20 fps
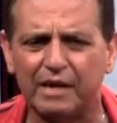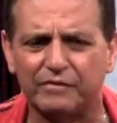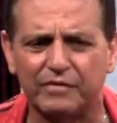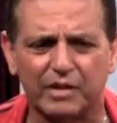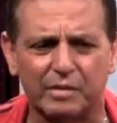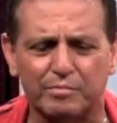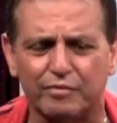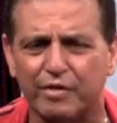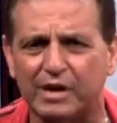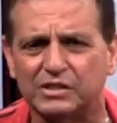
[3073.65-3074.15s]
for
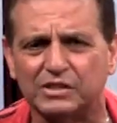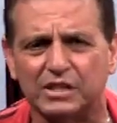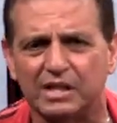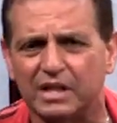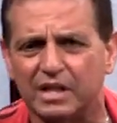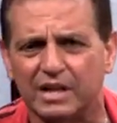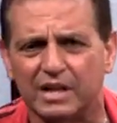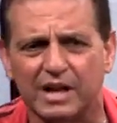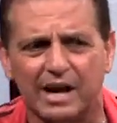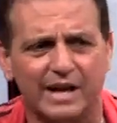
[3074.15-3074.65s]
the President of
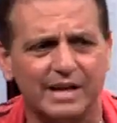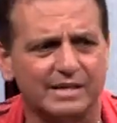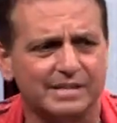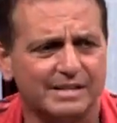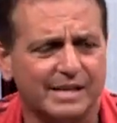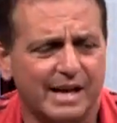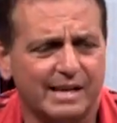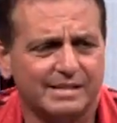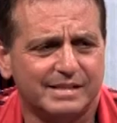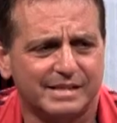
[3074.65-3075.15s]
the United
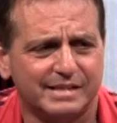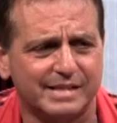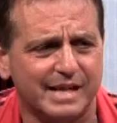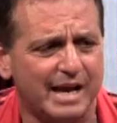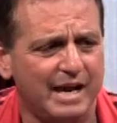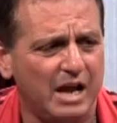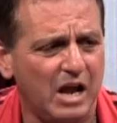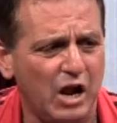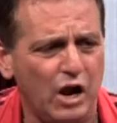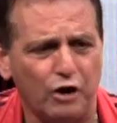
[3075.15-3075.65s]
States to
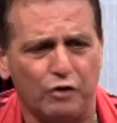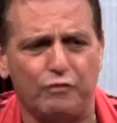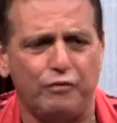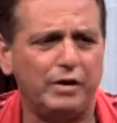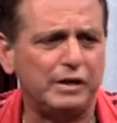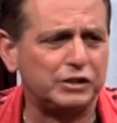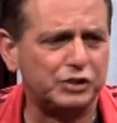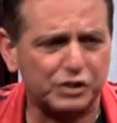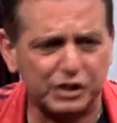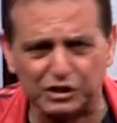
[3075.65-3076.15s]
say
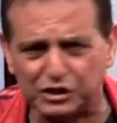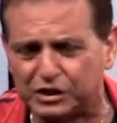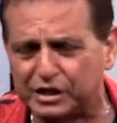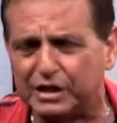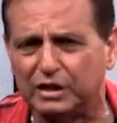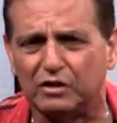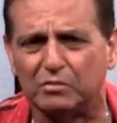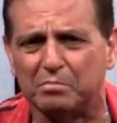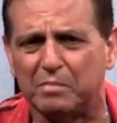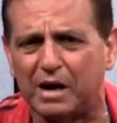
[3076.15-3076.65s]
Christians
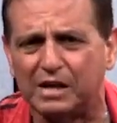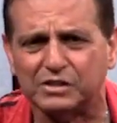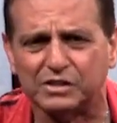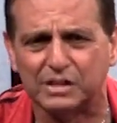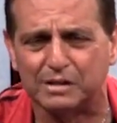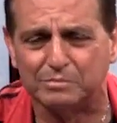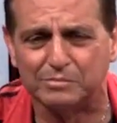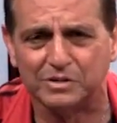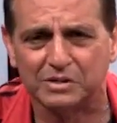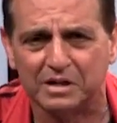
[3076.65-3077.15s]
killed
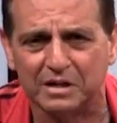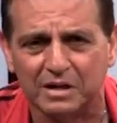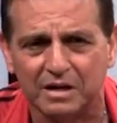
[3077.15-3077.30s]
Muslims?